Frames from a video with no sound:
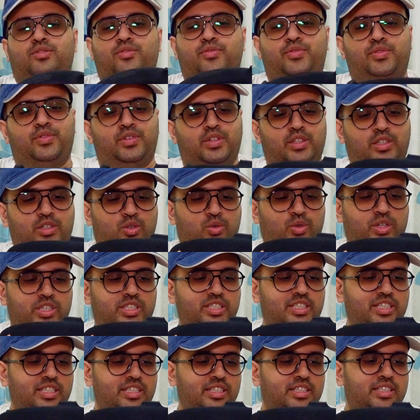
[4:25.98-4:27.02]
For the
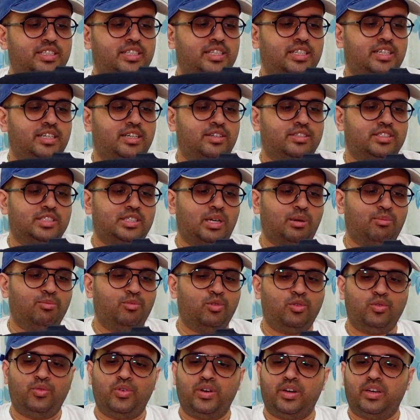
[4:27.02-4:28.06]
question, the
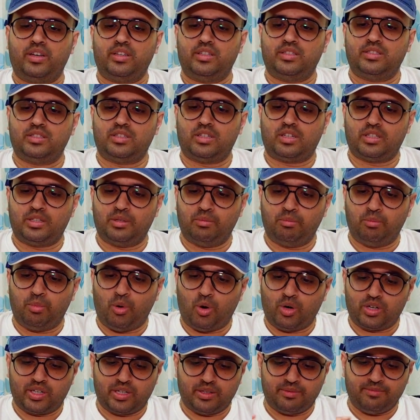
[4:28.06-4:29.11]
subwoofer is at the
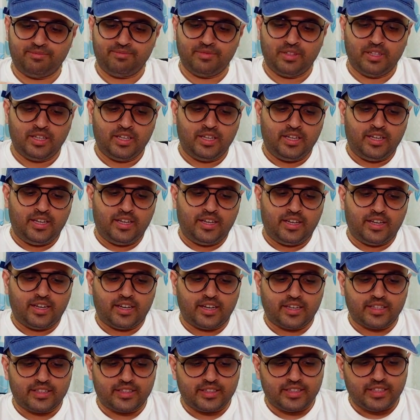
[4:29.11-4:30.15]
bottom.
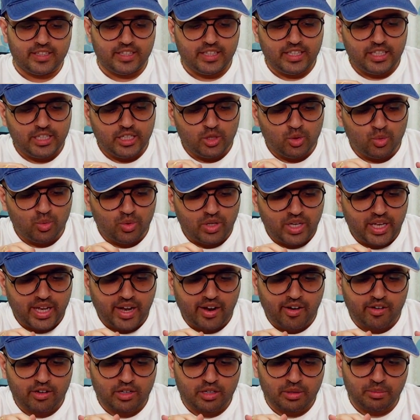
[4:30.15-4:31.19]
I think you will
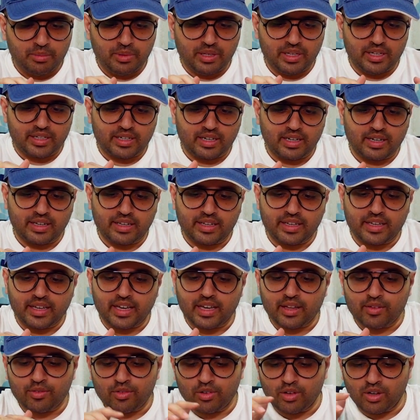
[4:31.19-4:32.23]
have to be a little
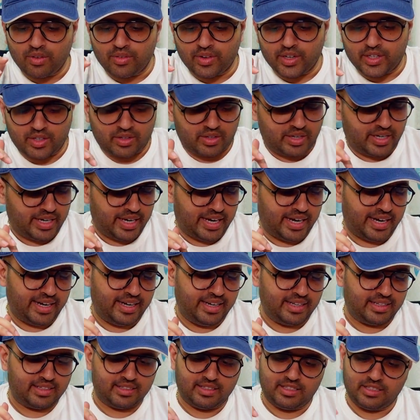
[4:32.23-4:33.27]
careful when you're
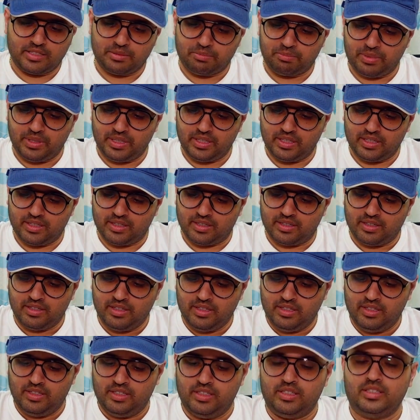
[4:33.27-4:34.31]
handling this speaker.
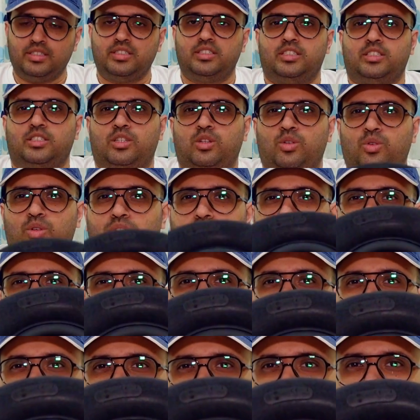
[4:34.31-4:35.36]
Just look at
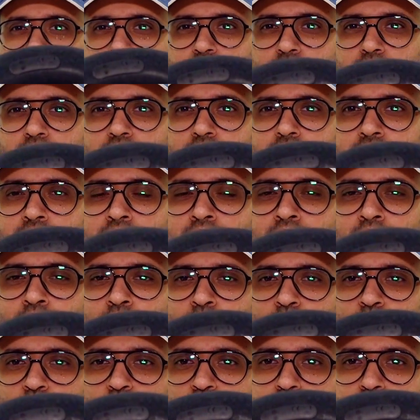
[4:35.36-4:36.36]
this. Okay, so